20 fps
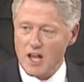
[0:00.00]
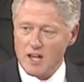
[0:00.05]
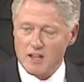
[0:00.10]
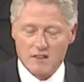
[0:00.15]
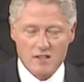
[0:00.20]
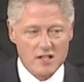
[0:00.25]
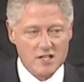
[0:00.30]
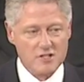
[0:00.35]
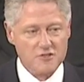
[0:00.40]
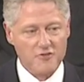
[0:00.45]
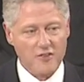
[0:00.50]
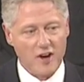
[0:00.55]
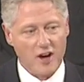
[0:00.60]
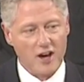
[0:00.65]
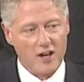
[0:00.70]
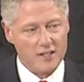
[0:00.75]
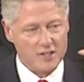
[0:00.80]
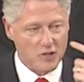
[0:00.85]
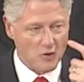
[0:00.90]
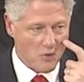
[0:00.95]
This
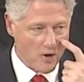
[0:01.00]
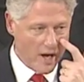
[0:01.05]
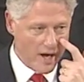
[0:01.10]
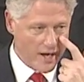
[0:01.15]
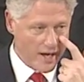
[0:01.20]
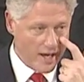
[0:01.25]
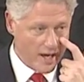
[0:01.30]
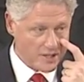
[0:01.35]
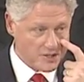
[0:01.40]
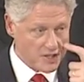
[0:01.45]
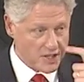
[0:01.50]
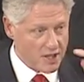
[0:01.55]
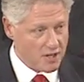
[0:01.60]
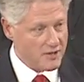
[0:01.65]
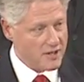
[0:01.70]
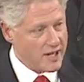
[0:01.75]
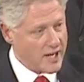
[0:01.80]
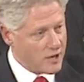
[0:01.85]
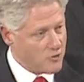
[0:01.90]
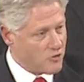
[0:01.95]
fall at the White House,
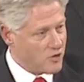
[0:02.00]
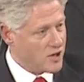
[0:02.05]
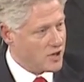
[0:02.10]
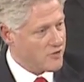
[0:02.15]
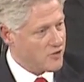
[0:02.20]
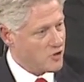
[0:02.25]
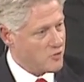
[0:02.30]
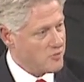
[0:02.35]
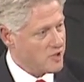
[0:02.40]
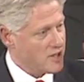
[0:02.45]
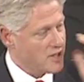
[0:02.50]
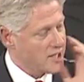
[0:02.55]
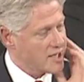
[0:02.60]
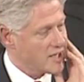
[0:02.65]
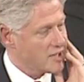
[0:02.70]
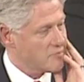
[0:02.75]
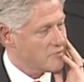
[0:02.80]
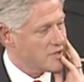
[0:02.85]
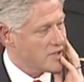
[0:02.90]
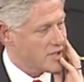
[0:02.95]
Hillary had one of her
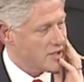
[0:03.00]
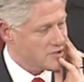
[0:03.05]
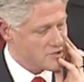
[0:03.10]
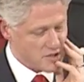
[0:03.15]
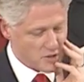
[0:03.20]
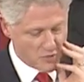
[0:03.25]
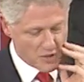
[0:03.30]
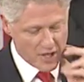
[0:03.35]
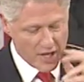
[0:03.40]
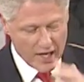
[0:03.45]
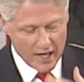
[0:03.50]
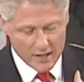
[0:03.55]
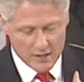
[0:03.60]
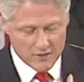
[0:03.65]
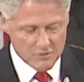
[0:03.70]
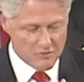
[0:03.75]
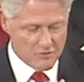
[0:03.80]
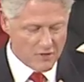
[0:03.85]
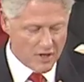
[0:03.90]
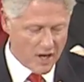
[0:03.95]
Millennium dinners, and we had
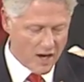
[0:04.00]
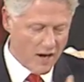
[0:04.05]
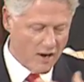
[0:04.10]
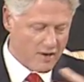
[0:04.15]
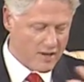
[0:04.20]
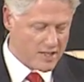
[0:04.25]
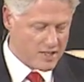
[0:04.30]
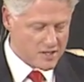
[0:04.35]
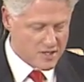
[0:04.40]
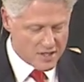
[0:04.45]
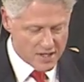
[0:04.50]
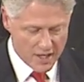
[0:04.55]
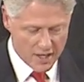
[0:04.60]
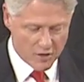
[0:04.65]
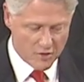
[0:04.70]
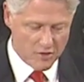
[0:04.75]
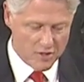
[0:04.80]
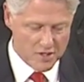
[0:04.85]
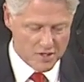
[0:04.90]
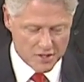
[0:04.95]
this very
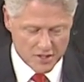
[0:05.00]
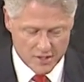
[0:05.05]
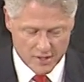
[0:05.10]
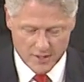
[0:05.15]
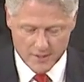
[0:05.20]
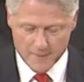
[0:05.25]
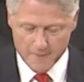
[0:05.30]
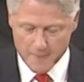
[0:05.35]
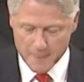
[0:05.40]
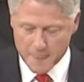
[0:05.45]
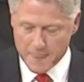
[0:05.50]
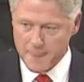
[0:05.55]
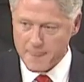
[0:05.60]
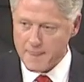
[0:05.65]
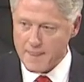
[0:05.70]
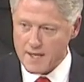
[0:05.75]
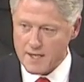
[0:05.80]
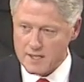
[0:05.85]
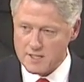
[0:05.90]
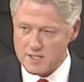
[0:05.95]
distinguished
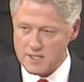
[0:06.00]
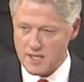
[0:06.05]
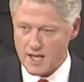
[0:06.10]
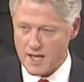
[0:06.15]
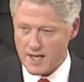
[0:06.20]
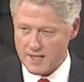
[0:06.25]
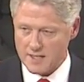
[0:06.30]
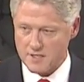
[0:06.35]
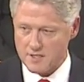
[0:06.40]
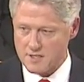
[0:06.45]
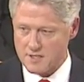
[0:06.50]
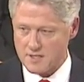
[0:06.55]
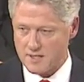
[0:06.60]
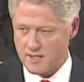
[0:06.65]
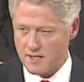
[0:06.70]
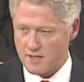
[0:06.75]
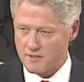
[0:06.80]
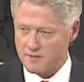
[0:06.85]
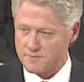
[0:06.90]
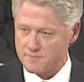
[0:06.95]
scientist
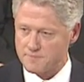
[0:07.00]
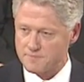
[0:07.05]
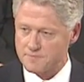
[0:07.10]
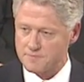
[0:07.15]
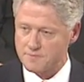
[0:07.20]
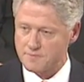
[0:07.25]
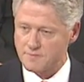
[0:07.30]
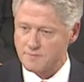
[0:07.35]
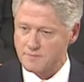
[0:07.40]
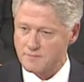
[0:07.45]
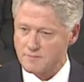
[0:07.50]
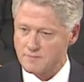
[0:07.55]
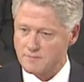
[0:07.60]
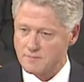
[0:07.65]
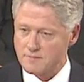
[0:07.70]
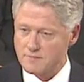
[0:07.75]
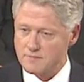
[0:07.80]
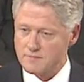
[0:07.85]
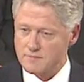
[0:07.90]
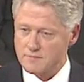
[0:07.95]
there
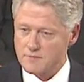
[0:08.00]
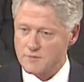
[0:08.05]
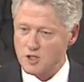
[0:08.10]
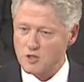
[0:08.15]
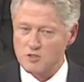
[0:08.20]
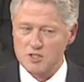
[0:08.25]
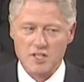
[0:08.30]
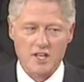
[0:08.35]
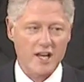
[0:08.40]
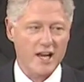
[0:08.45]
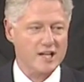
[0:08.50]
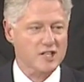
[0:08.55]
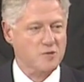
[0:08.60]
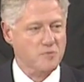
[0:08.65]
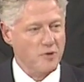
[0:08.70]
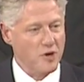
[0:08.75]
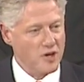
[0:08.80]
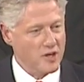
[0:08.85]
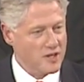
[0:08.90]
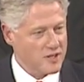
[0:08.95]
who was an expert